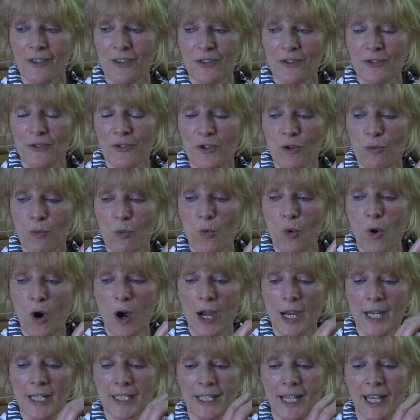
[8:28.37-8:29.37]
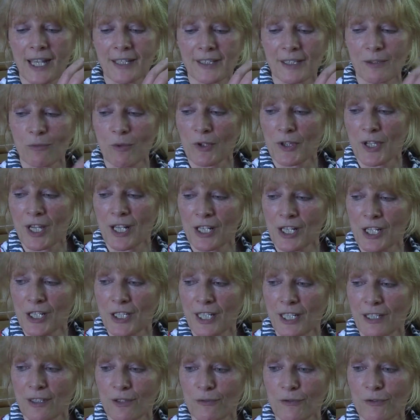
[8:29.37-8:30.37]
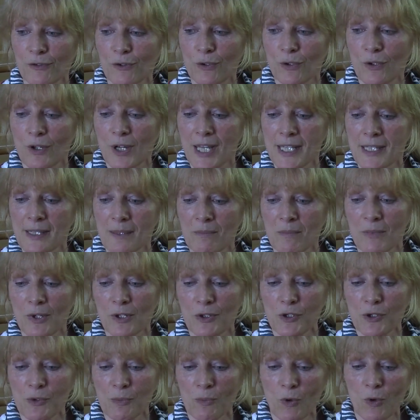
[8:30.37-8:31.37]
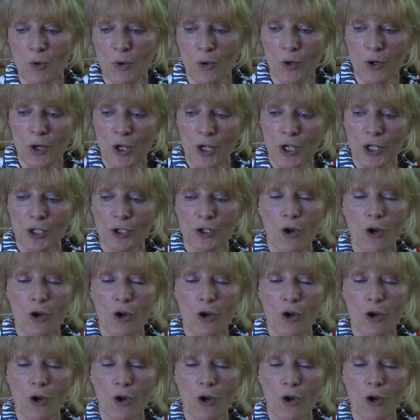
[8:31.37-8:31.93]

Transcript: the wider, I think what they're looking for is a much more